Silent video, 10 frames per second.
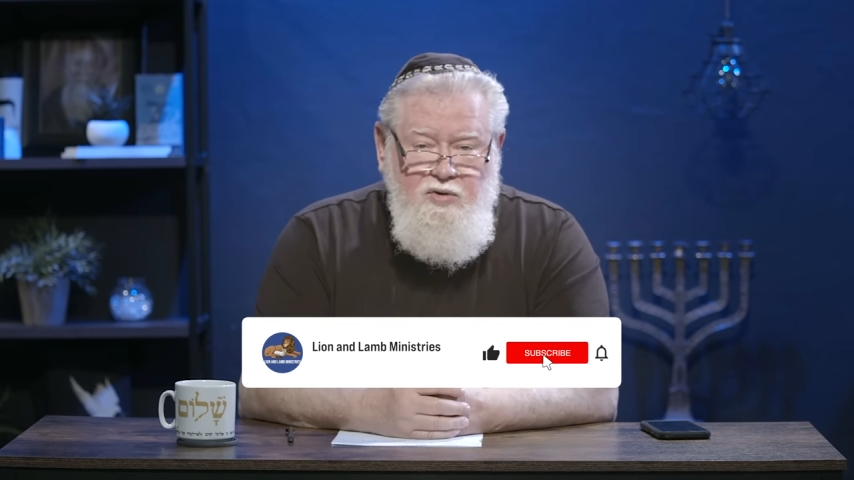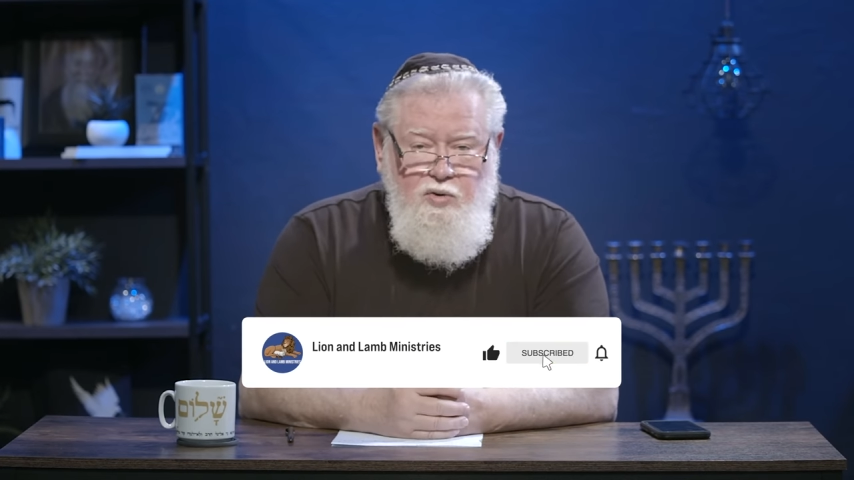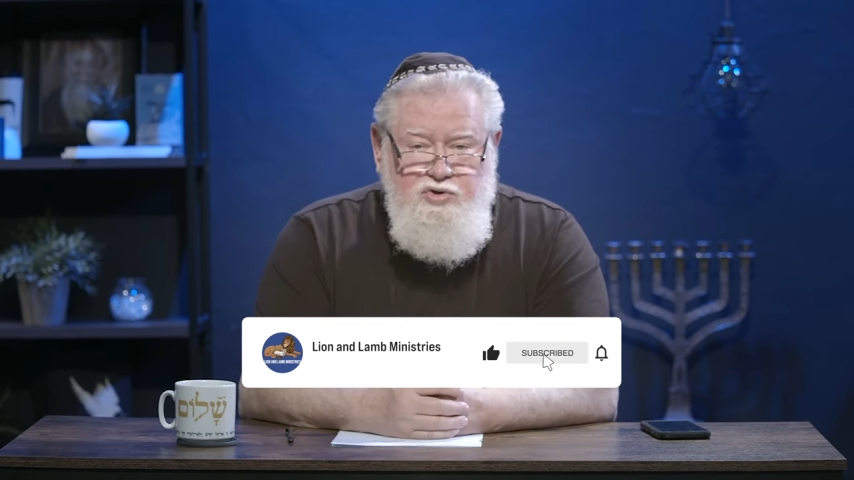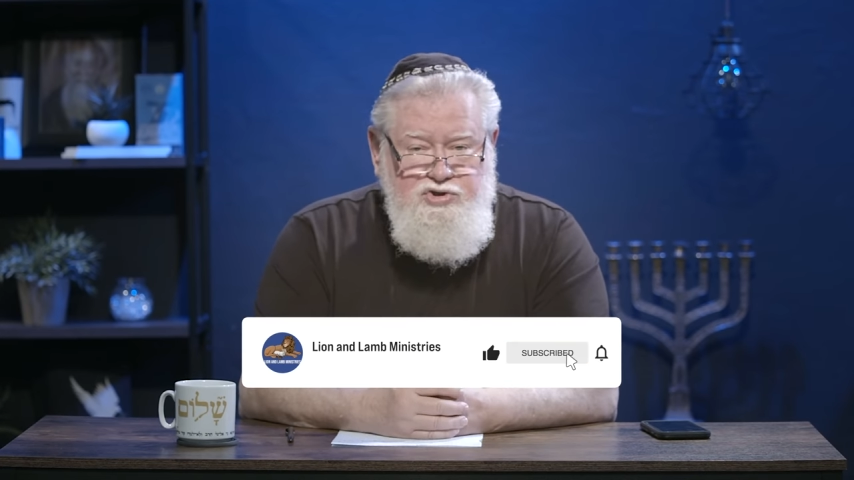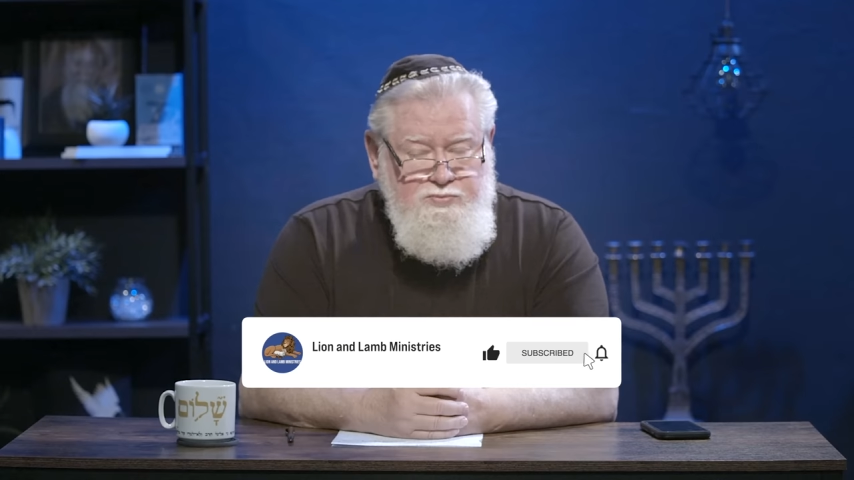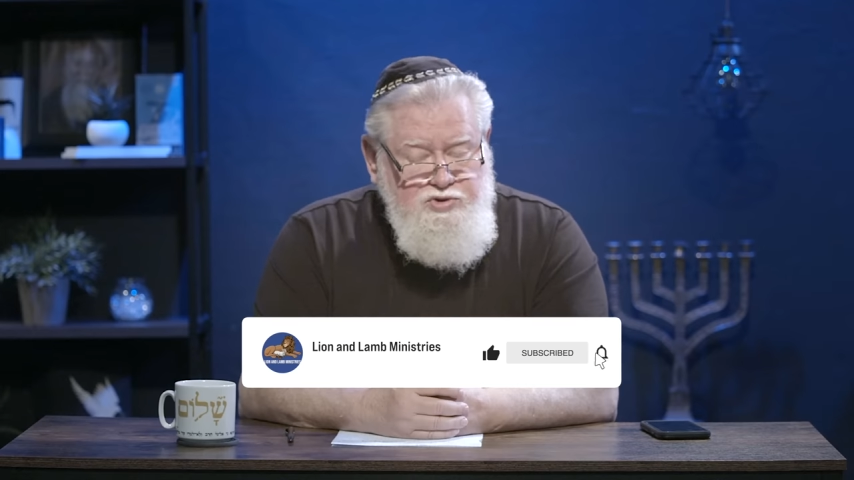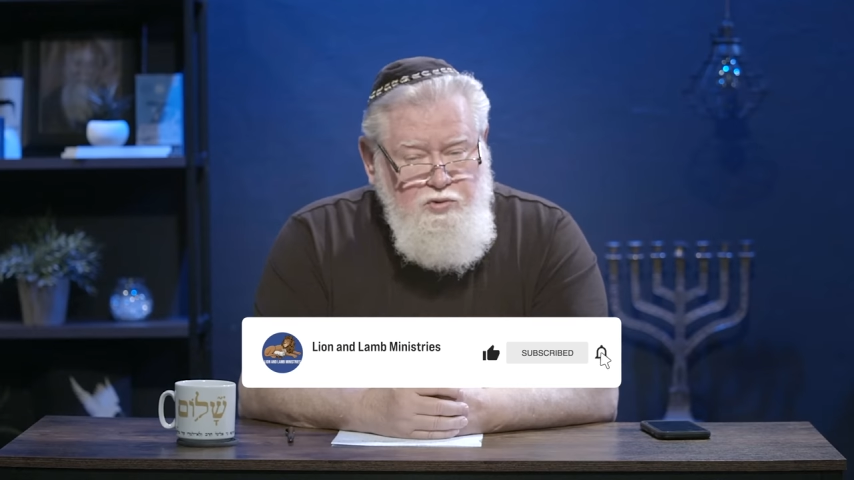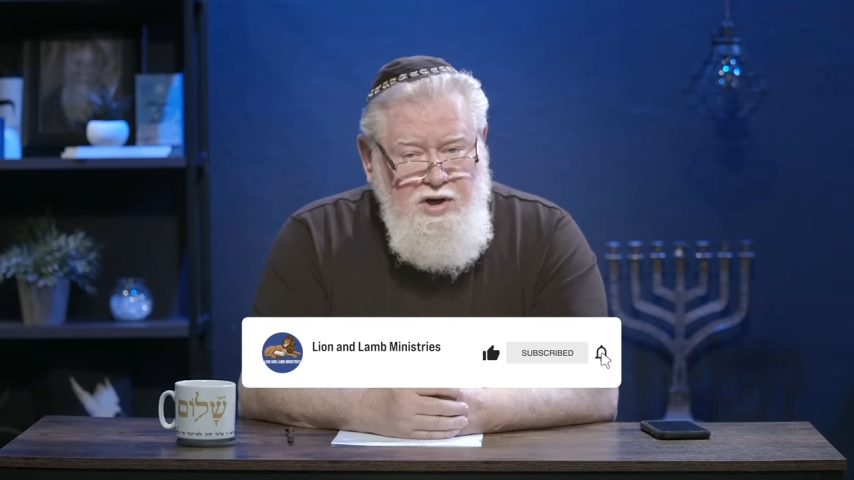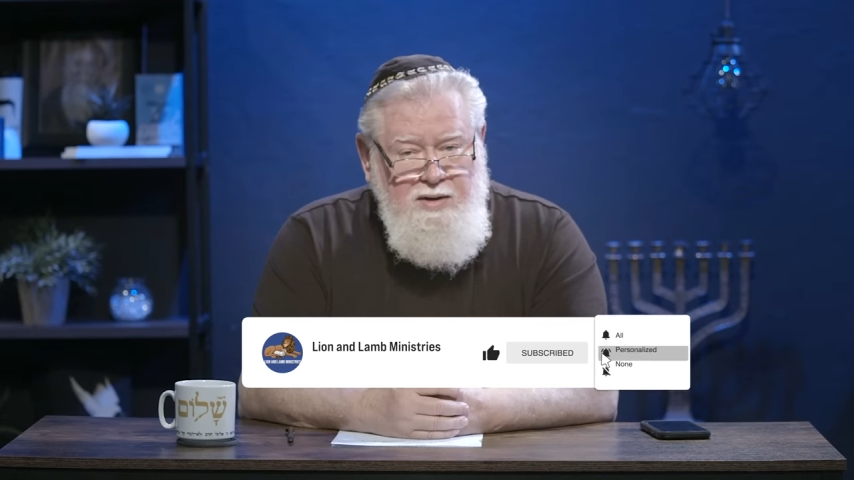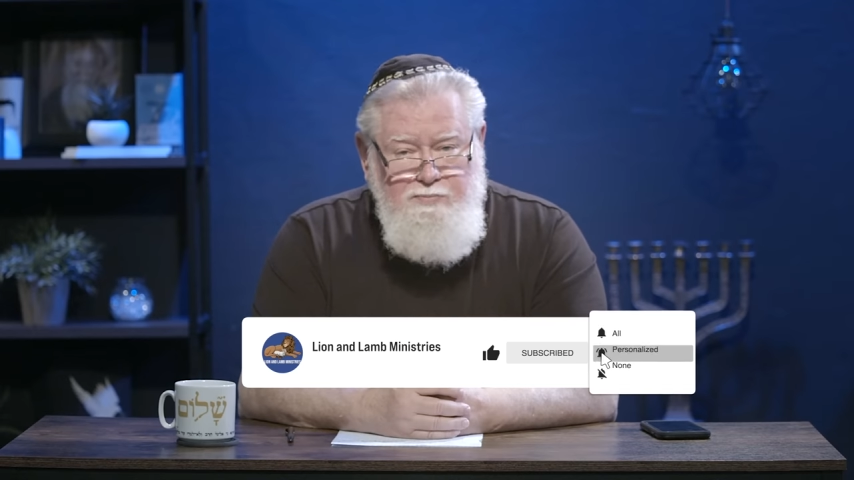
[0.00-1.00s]
or
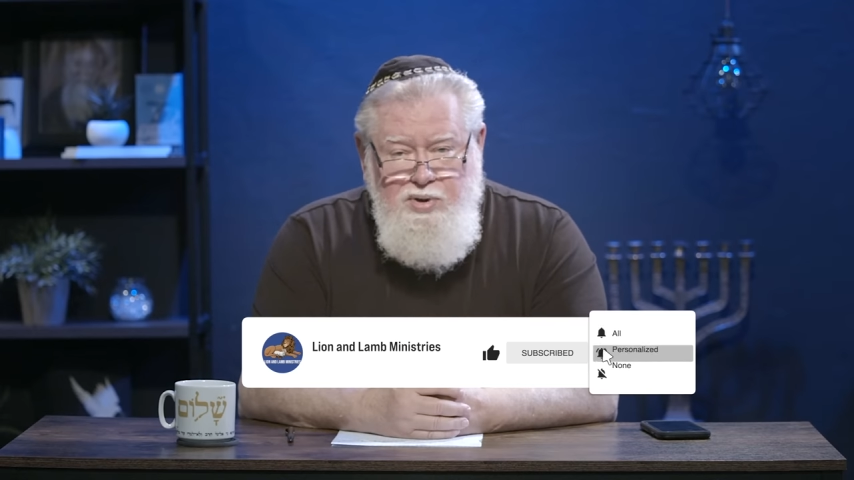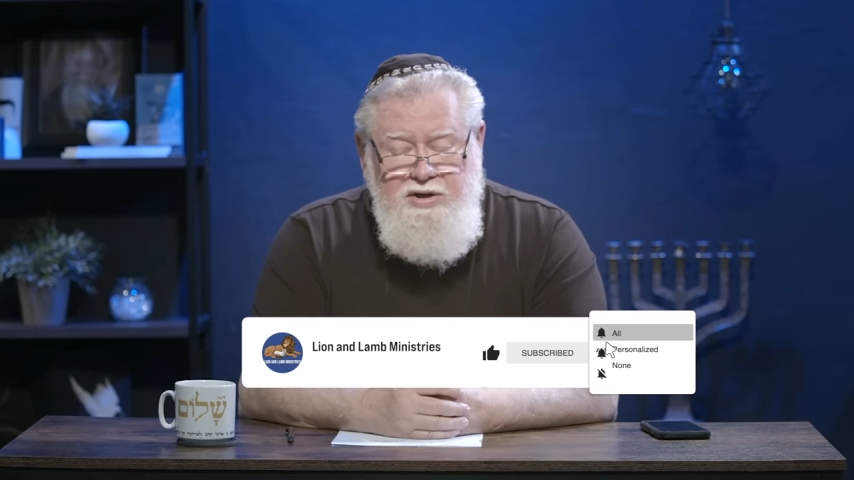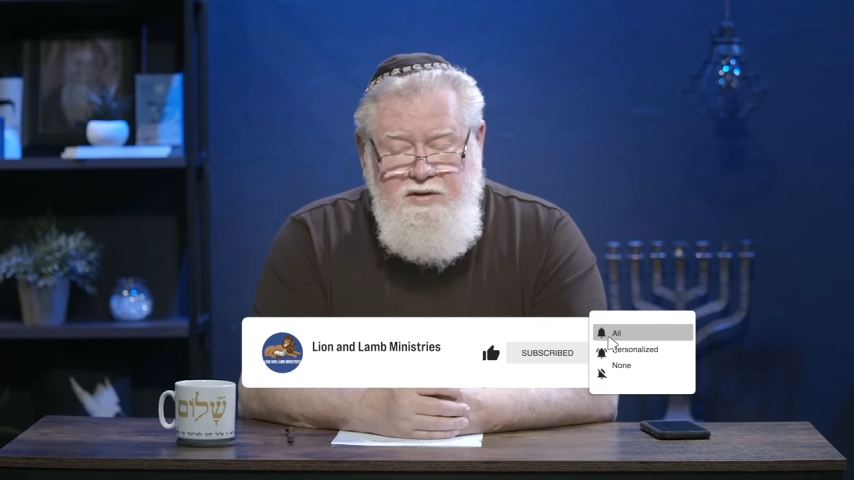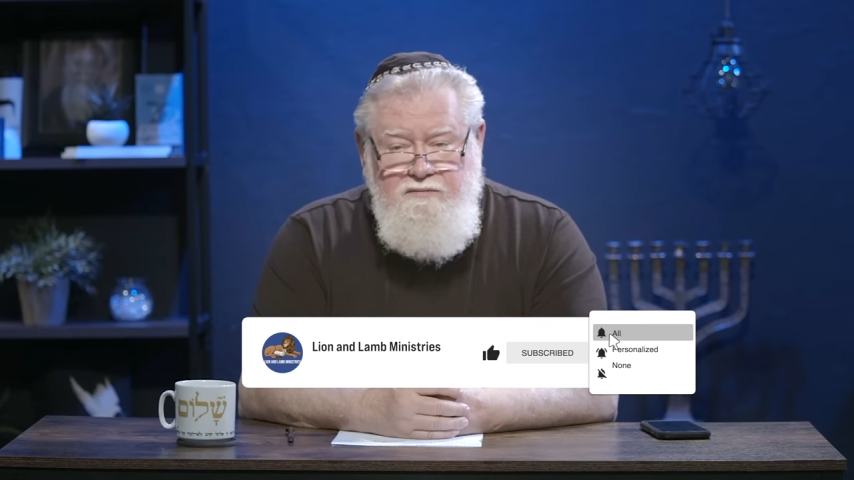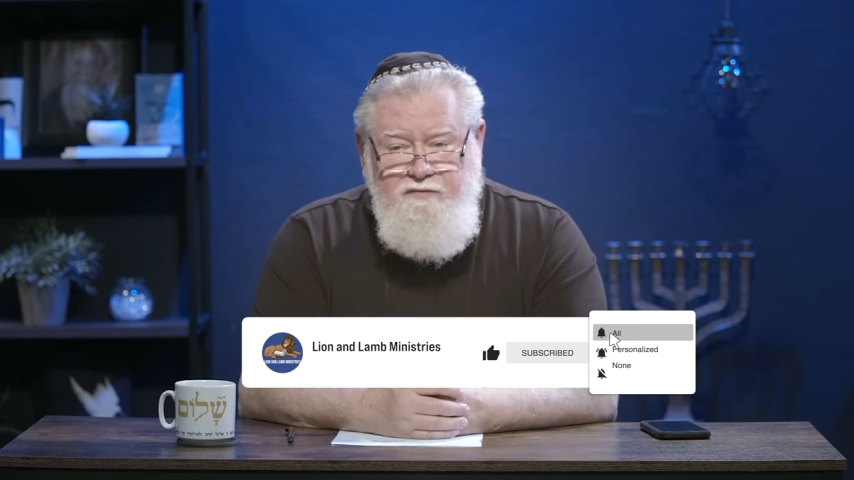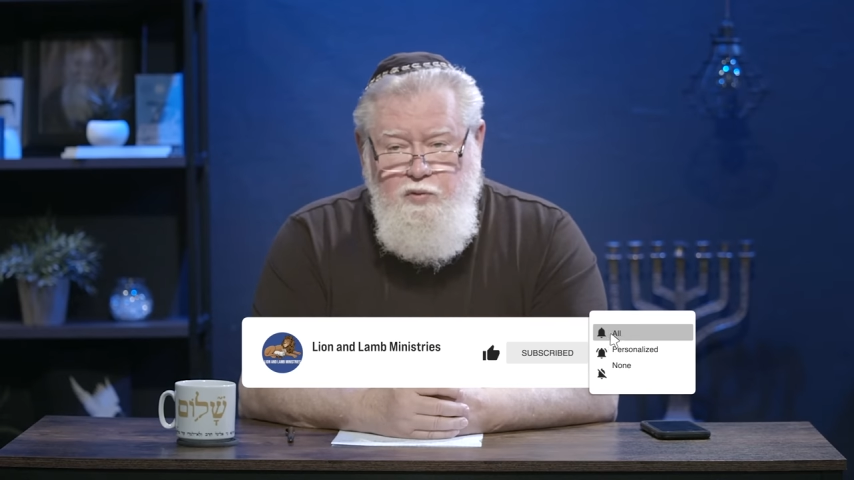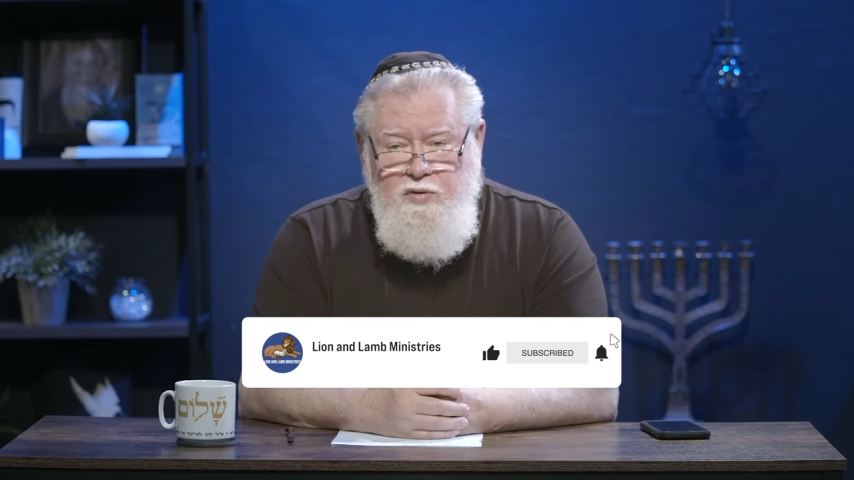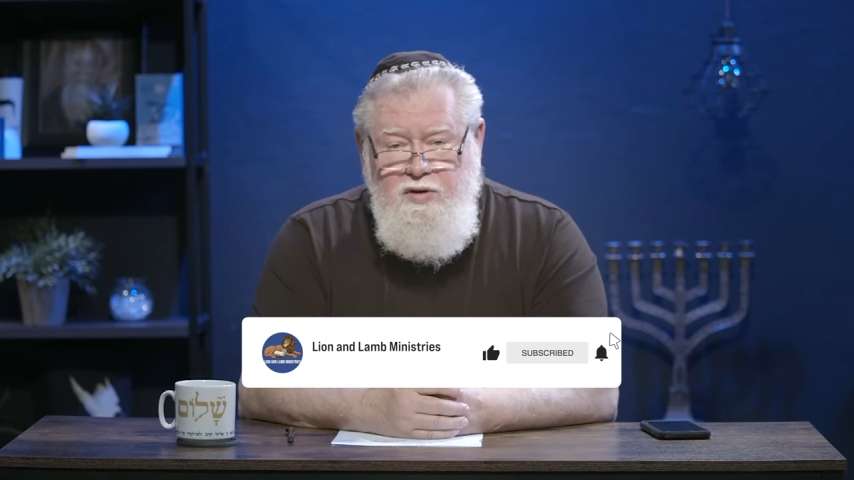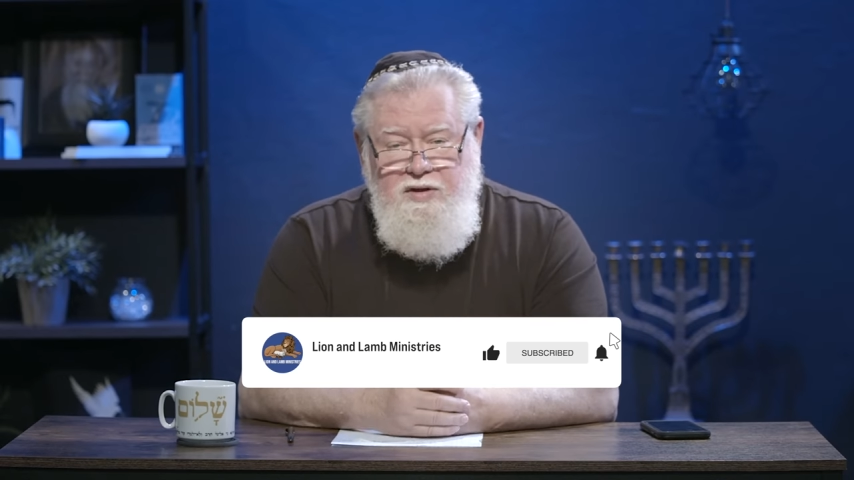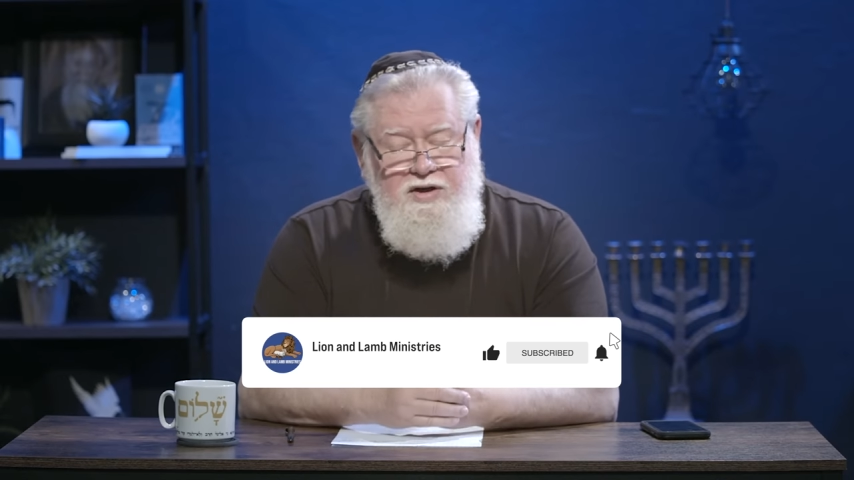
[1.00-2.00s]
subscribe button for it,